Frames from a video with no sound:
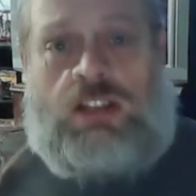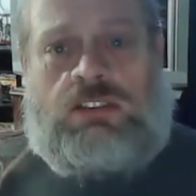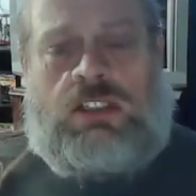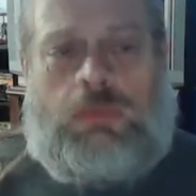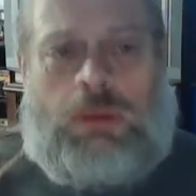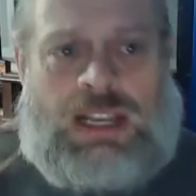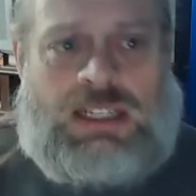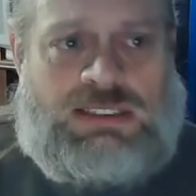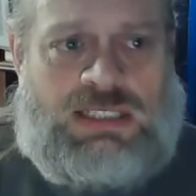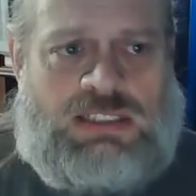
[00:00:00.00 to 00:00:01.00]
So anyway,
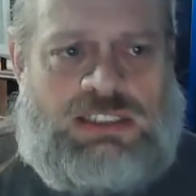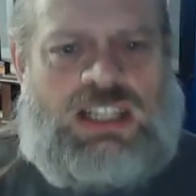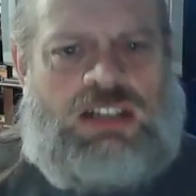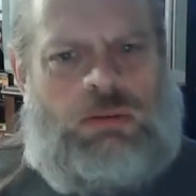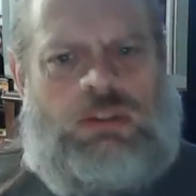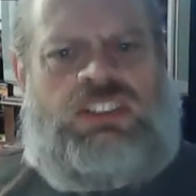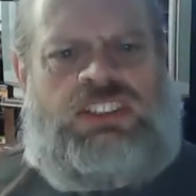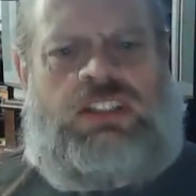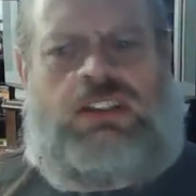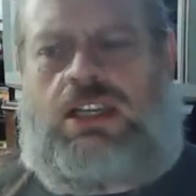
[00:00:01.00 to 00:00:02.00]
guys, I just kind of wanted to
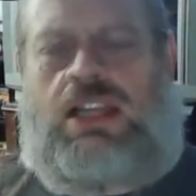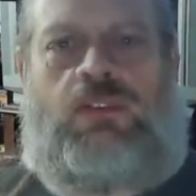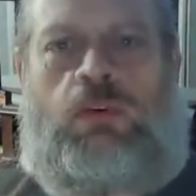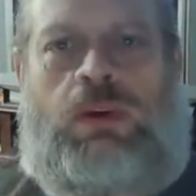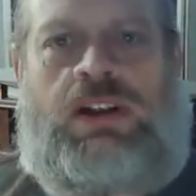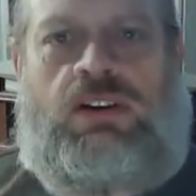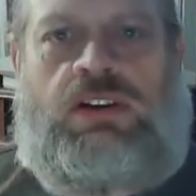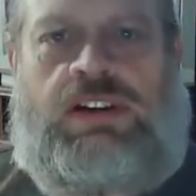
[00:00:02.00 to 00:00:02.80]
share kind of a weird